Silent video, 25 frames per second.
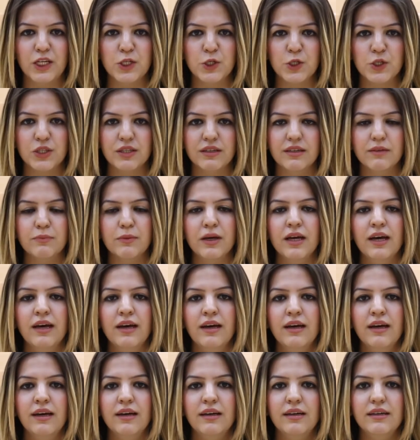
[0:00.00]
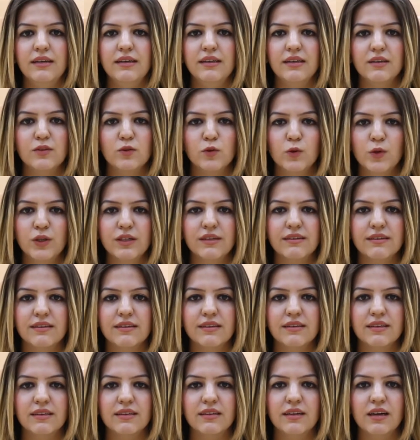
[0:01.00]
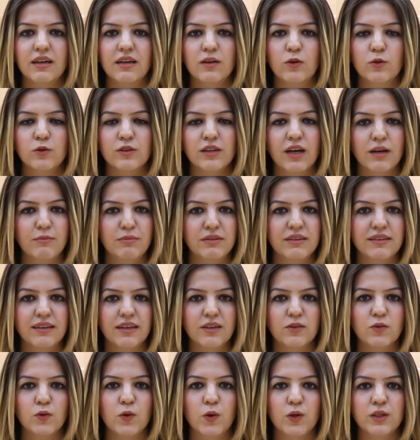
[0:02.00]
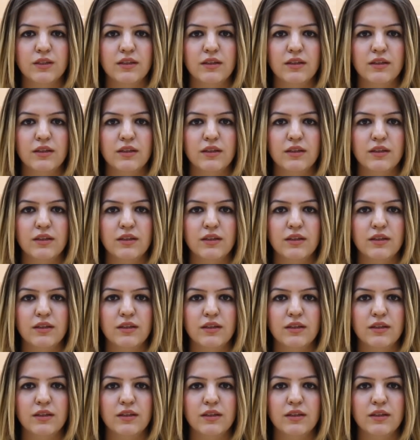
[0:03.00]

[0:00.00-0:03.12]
and volleyball tournaments. I have also